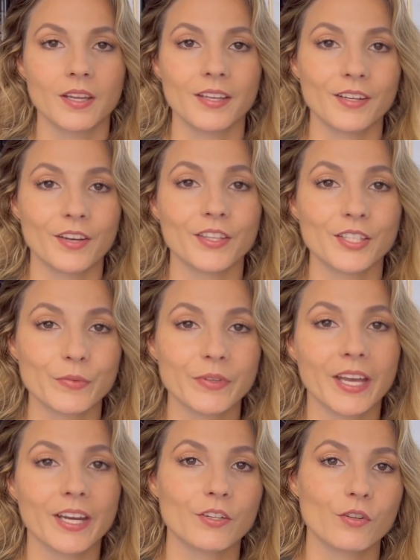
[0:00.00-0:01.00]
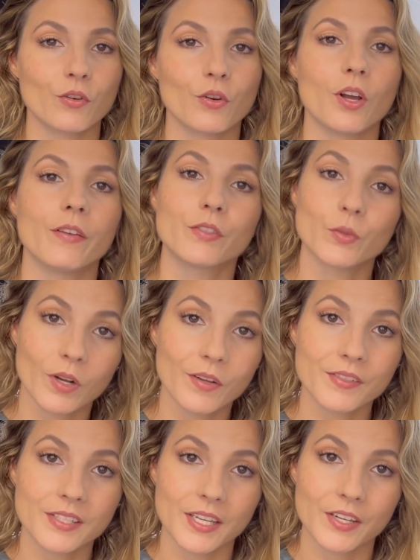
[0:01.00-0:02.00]
And on this week, I had a total of 12
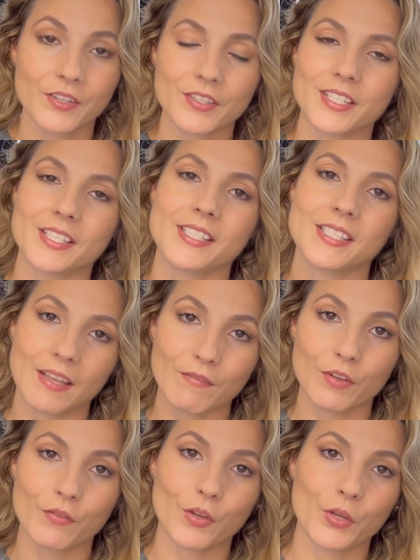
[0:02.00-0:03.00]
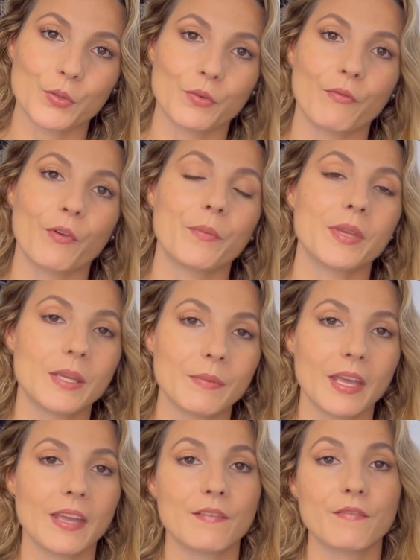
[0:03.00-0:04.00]
sales, and 7 of those were from
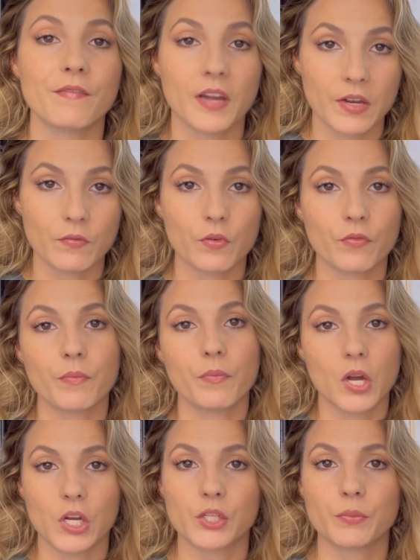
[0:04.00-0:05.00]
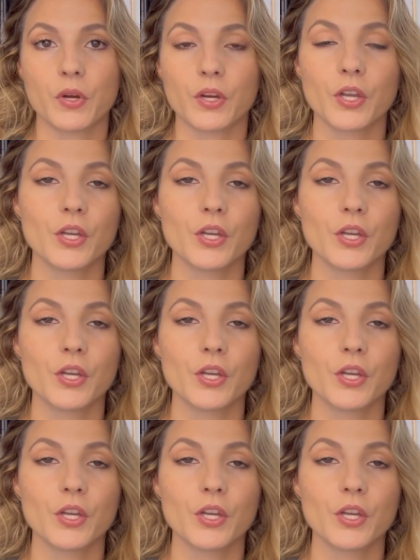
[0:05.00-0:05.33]
eBay and 5 were from Poshmark.